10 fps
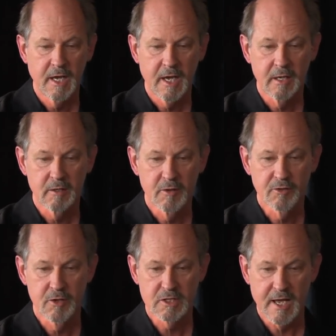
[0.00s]
And
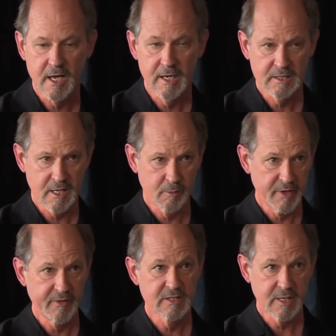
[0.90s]
the first Allies set of
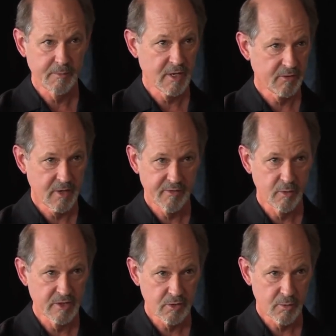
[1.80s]
briefings is up there for
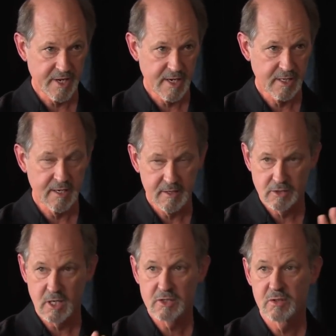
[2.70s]
everyone to read.
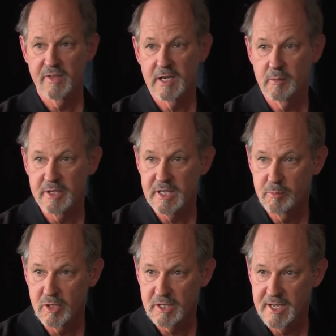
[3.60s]
It's also available in
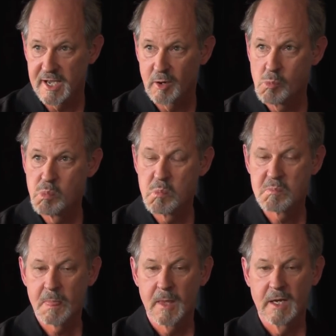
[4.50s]
ebook now.
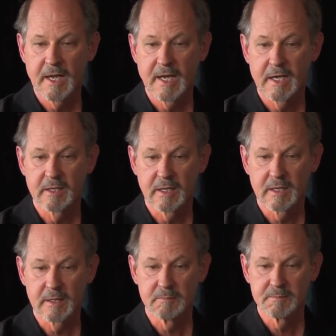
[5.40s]
And
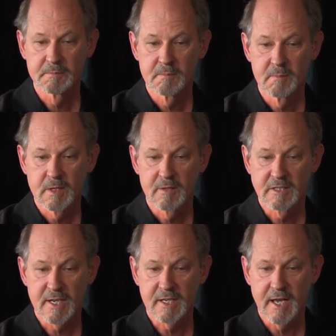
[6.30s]
the
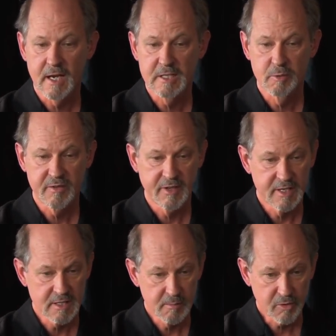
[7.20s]
second Allies
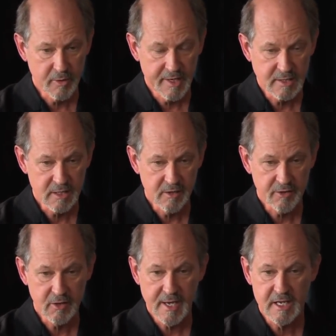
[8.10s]
briefing is in print. The
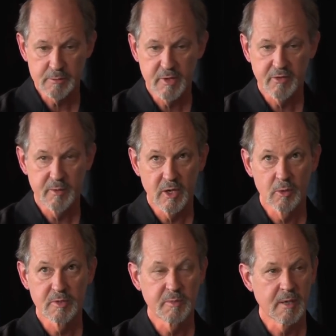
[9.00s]
third Allies briefing we
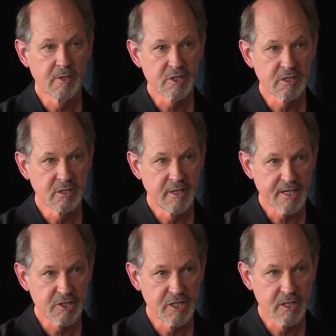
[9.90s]
hope to publish
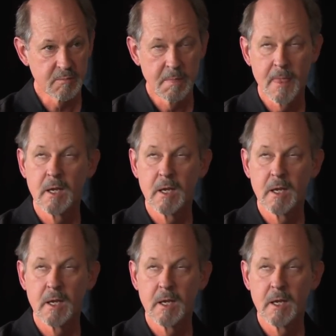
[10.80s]
next year.